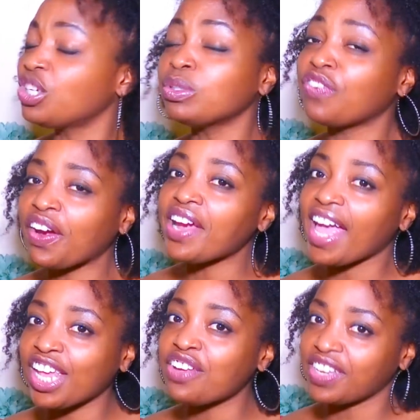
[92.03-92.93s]
She was very
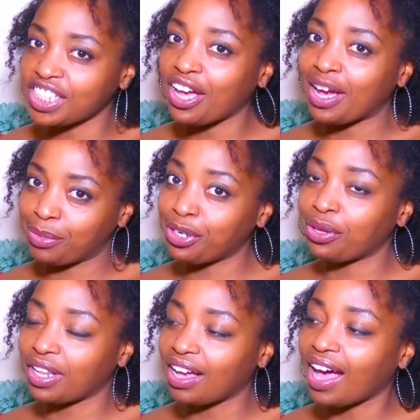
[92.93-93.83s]
ahead of her time, you
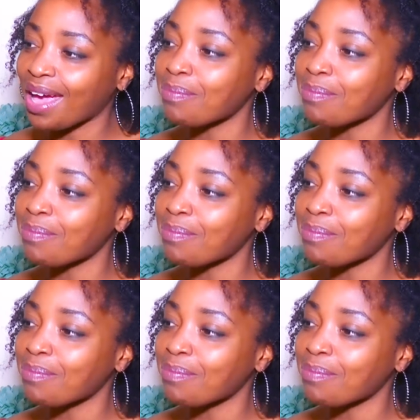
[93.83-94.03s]
know that.